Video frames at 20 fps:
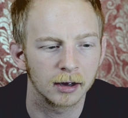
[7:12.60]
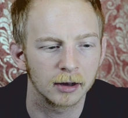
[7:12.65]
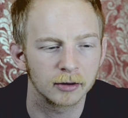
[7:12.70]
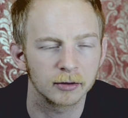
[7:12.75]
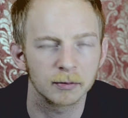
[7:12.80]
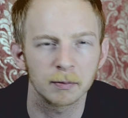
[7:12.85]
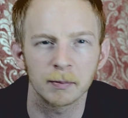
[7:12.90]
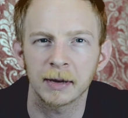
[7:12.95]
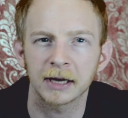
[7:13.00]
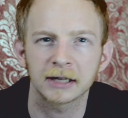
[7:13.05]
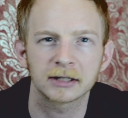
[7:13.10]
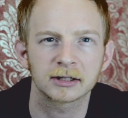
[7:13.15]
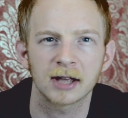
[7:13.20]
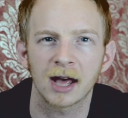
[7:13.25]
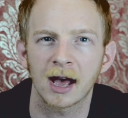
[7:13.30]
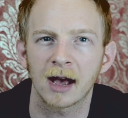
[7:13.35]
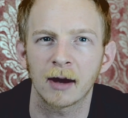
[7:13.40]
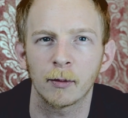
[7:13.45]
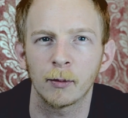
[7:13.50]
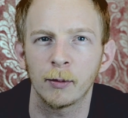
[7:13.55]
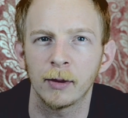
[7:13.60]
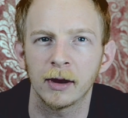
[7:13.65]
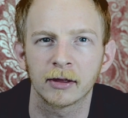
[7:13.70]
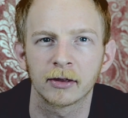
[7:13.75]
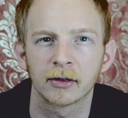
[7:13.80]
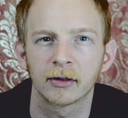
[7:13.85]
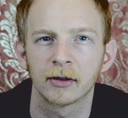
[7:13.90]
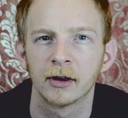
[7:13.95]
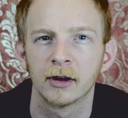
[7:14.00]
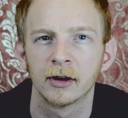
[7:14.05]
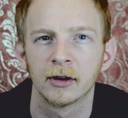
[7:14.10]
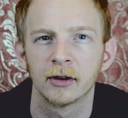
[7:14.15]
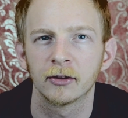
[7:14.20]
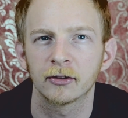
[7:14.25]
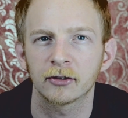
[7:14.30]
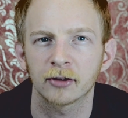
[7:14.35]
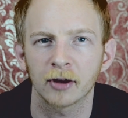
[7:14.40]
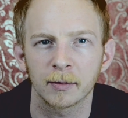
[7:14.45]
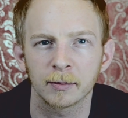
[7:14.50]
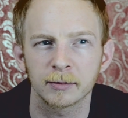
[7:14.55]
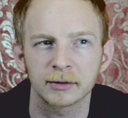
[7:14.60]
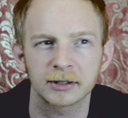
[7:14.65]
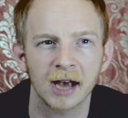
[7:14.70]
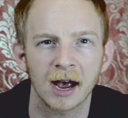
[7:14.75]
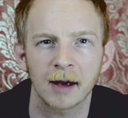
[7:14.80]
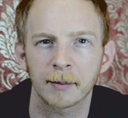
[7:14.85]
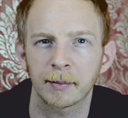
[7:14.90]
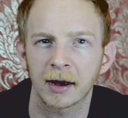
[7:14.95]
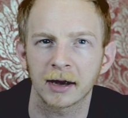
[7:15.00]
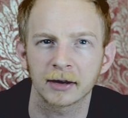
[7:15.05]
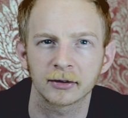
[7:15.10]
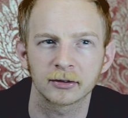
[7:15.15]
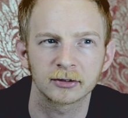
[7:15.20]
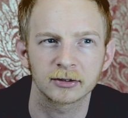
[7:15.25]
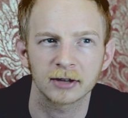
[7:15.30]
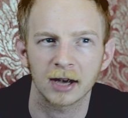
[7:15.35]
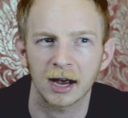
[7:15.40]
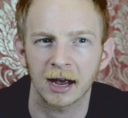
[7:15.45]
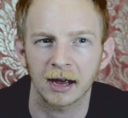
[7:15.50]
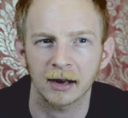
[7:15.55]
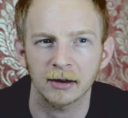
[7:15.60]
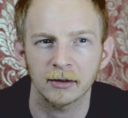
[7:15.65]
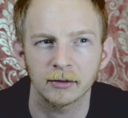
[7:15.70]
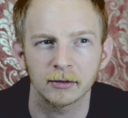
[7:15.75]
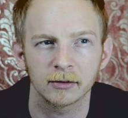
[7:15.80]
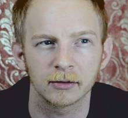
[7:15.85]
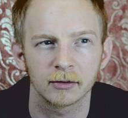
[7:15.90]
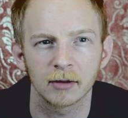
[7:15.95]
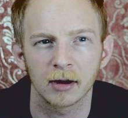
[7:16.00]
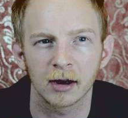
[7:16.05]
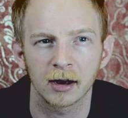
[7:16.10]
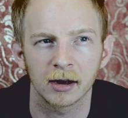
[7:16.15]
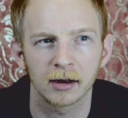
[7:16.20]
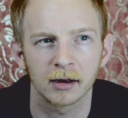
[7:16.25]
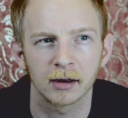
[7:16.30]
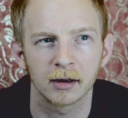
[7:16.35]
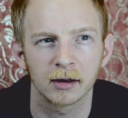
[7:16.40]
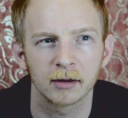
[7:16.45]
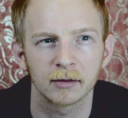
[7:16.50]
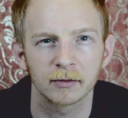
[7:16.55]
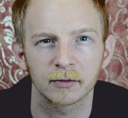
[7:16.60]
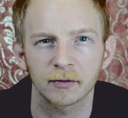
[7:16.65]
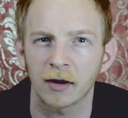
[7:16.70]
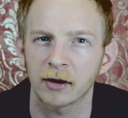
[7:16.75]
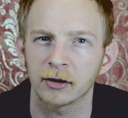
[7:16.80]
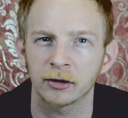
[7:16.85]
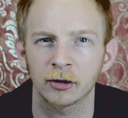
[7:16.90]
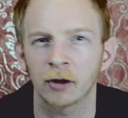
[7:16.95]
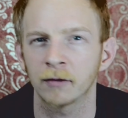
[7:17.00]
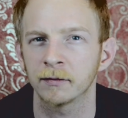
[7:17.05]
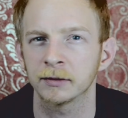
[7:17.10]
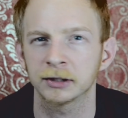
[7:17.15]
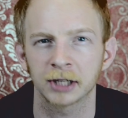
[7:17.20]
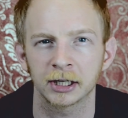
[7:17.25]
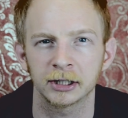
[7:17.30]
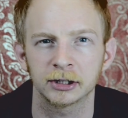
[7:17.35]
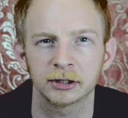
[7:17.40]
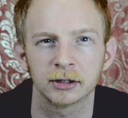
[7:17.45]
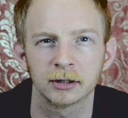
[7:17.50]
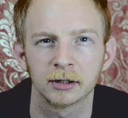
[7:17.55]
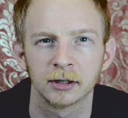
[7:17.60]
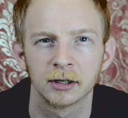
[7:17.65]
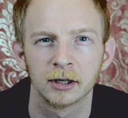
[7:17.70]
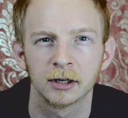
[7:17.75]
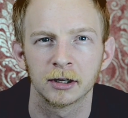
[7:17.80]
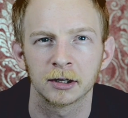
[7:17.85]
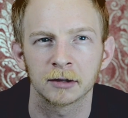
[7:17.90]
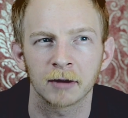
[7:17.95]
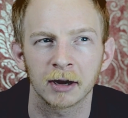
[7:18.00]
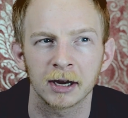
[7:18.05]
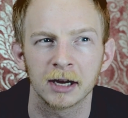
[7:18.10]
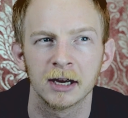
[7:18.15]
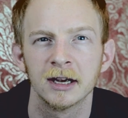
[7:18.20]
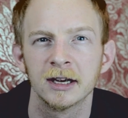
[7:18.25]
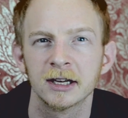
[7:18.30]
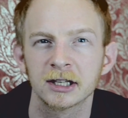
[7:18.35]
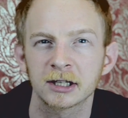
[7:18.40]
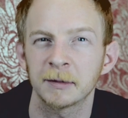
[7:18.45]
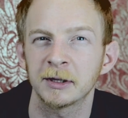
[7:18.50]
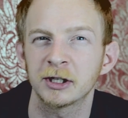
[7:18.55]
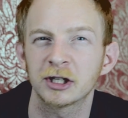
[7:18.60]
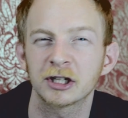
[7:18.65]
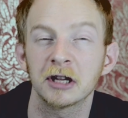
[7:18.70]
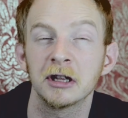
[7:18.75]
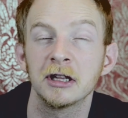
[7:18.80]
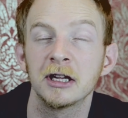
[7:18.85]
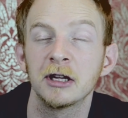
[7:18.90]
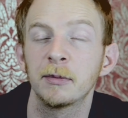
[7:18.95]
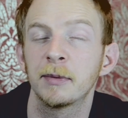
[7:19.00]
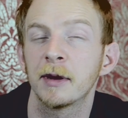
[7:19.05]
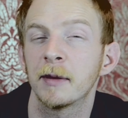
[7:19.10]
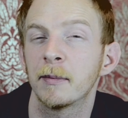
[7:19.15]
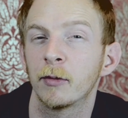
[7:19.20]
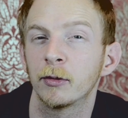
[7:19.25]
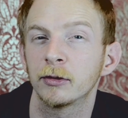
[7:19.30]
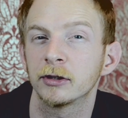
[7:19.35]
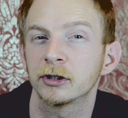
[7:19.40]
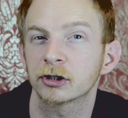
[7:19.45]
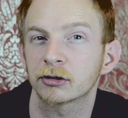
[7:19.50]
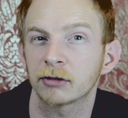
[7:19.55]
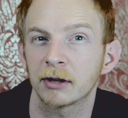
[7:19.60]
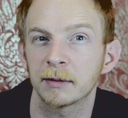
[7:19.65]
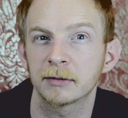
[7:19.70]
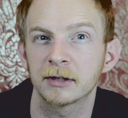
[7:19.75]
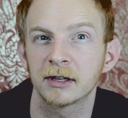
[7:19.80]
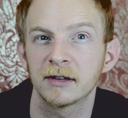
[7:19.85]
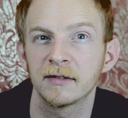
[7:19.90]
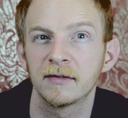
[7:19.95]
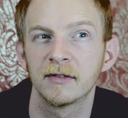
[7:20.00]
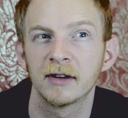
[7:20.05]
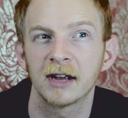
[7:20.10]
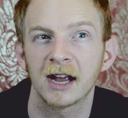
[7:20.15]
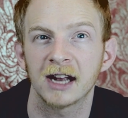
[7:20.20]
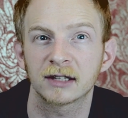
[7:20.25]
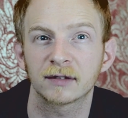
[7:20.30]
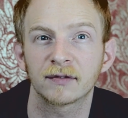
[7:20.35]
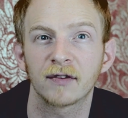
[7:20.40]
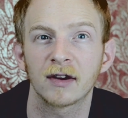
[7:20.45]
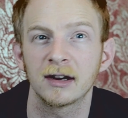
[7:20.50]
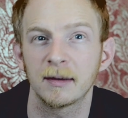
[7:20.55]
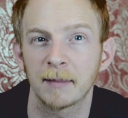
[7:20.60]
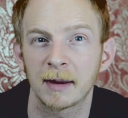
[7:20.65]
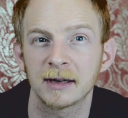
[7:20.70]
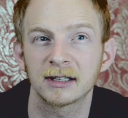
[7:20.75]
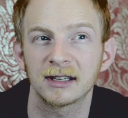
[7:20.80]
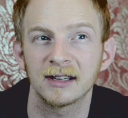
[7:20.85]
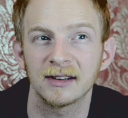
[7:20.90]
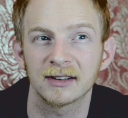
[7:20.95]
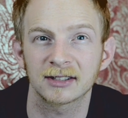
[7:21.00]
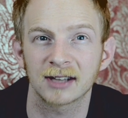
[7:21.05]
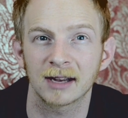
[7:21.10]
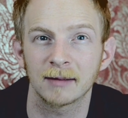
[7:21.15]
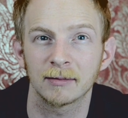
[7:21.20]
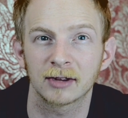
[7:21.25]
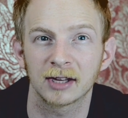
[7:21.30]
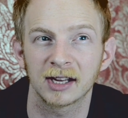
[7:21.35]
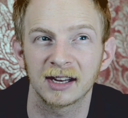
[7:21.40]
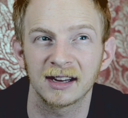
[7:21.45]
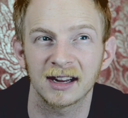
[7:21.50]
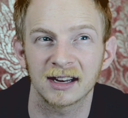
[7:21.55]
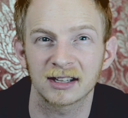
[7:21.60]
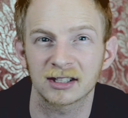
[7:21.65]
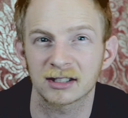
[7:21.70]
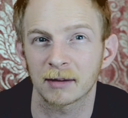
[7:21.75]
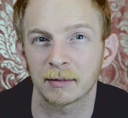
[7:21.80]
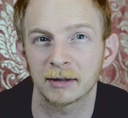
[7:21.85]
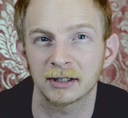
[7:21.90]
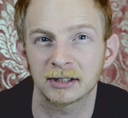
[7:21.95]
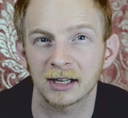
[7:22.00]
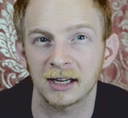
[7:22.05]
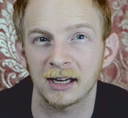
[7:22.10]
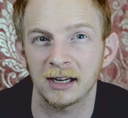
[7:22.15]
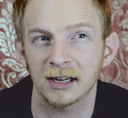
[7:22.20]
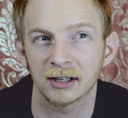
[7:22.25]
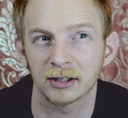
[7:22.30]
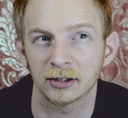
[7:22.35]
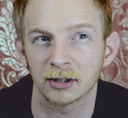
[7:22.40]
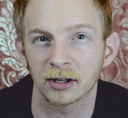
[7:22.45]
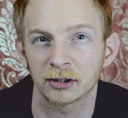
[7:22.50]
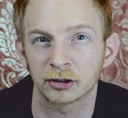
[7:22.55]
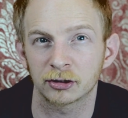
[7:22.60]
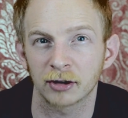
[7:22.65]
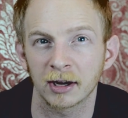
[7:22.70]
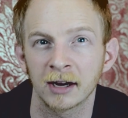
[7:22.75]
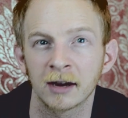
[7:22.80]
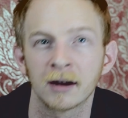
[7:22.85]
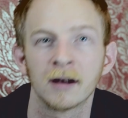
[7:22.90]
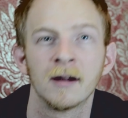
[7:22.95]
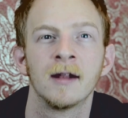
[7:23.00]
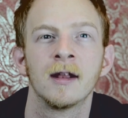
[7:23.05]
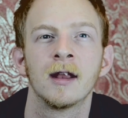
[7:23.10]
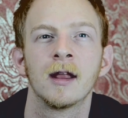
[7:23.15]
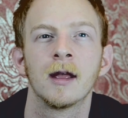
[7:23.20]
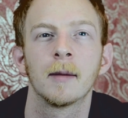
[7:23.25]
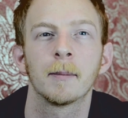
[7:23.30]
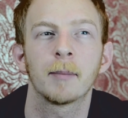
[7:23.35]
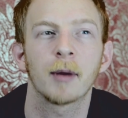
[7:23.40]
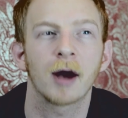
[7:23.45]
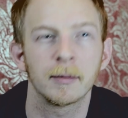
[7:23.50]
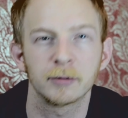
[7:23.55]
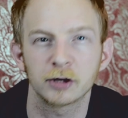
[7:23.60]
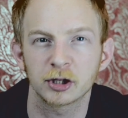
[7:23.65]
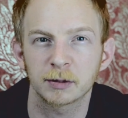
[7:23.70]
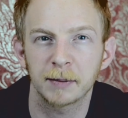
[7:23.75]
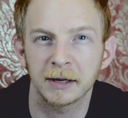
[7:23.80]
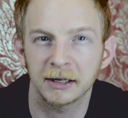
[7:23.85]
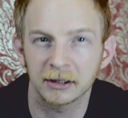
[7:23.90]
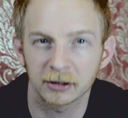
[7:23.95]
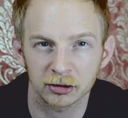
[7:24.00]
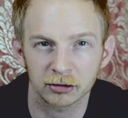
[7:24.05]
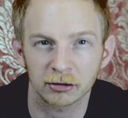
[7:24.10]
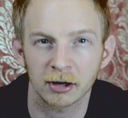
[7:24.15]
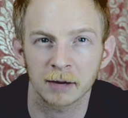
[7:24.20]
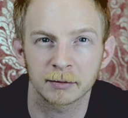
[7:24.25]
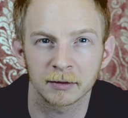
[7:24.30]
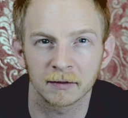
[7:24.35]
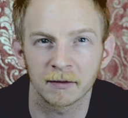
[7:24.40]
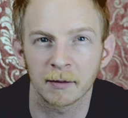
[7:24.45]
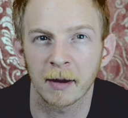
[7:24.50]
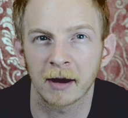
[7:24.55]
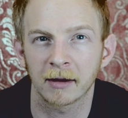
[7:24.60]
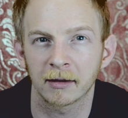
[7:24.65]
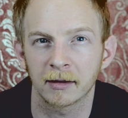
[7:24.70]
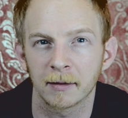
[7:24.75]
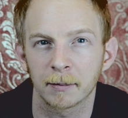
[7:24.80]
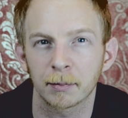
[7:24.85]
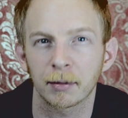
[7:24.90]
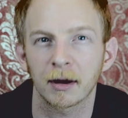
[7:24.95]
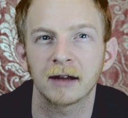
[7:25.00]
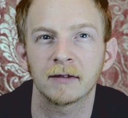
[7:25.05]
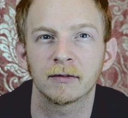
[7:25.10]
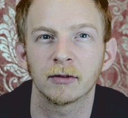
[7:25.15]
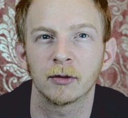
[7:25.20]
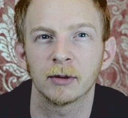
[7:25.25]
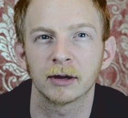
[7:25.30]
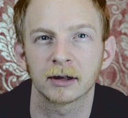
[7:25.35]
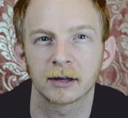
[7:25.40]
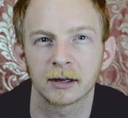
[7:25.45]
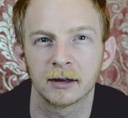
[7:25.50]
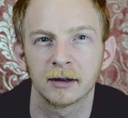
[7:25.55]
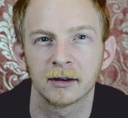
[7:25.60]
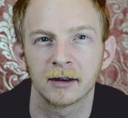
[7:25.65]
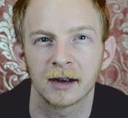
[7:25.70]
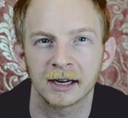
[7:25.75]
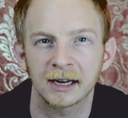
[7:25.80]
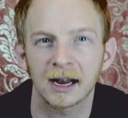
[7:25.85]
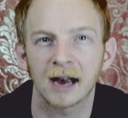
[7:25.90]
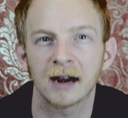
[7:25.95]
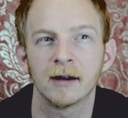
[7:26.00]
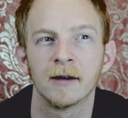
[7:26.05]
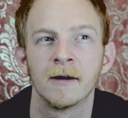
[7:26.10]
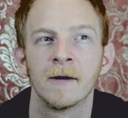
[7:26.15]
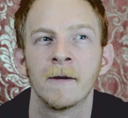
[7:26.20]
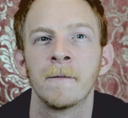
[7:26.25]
mix that with some tapas and fun conversation, right? Something just a little bit more descriptive. It's fundamentally the same thing. It's something to eat and drink, but I'm just being descriptive about it, playful with it. Again,